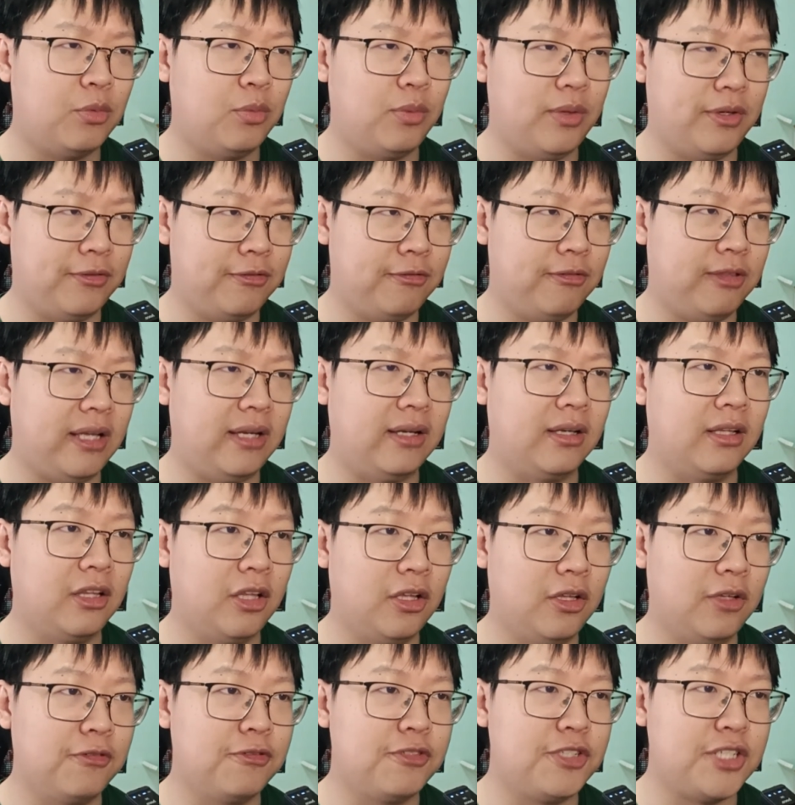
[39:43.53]
with like a
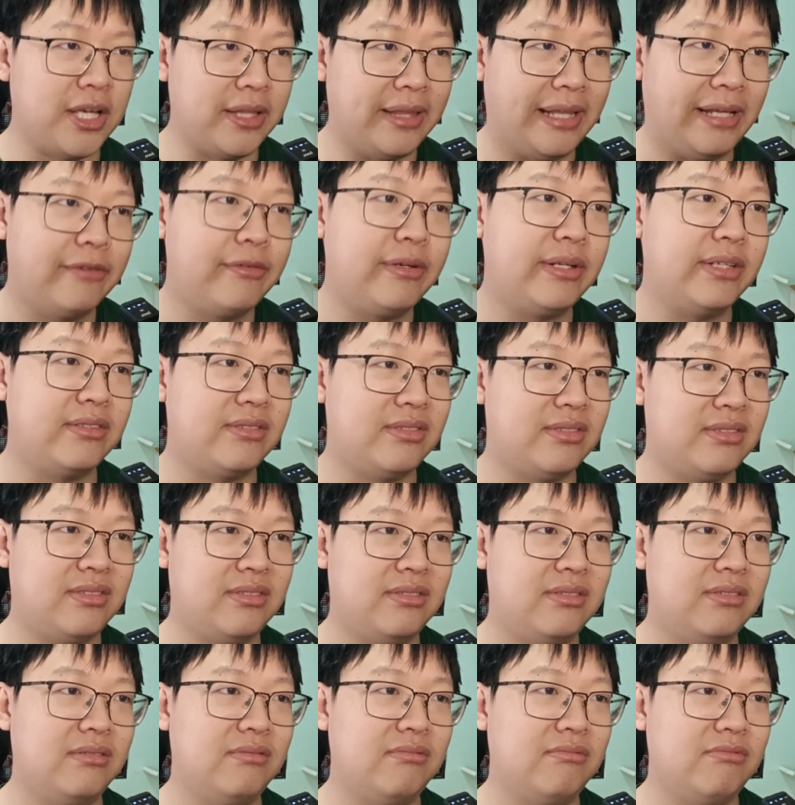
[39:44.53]
lot of
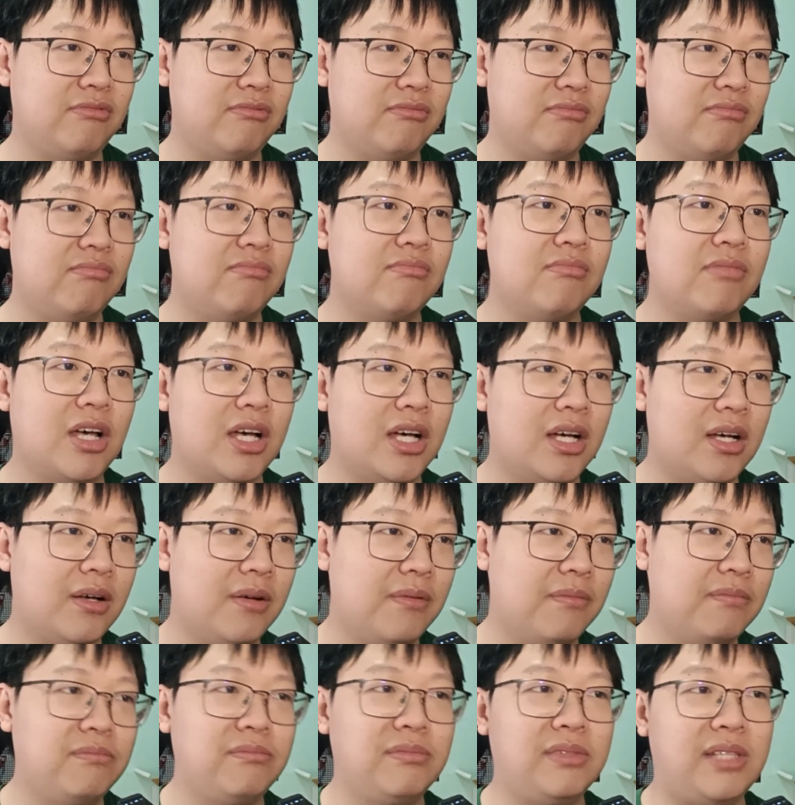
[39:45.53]
generics,
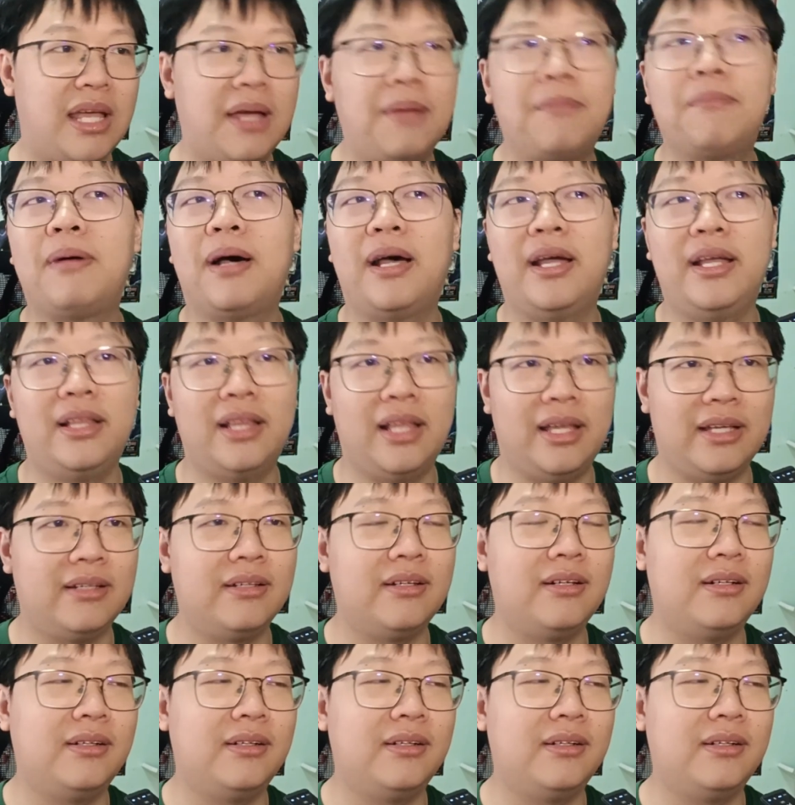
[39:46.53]
thereby like